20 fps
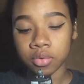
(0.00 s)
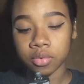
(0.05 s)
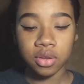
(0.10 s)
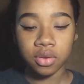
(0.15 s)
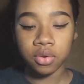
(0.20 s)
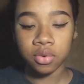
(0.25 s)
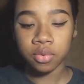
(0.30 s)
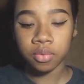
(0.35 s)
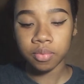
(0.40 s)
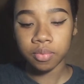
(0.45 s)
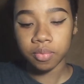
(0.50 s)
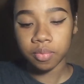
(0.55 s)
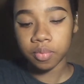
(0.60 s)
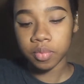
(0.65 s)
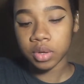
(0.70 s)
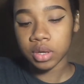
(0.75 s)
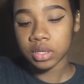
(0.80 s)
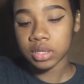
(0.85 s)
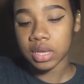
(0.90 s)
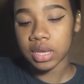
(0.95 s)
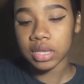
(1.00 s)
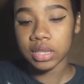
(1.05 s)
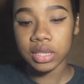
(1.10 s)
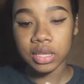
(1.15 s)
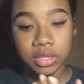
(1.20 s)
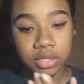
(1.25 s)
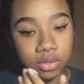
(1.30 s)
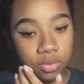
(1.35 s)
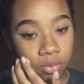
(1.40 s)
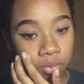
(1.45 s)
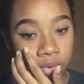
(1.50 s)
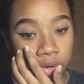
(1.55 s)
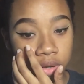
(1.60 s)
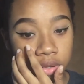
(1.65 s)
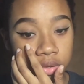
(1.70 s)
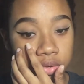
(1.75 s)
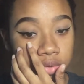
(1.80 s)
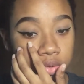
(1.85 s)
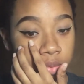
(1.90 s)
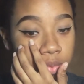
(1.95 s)
So I'm gonna take this where I
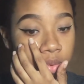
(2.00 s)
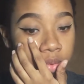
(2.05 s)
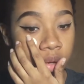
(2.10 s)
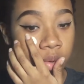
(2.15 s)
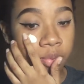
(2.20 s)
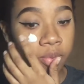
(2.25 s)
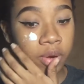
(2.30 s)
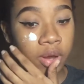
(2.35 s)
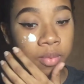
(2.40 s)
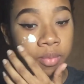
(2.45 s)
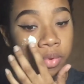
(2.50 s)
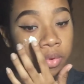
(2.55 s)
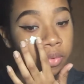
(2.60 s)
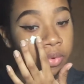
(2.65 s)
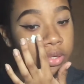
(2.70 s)
usually put my primer,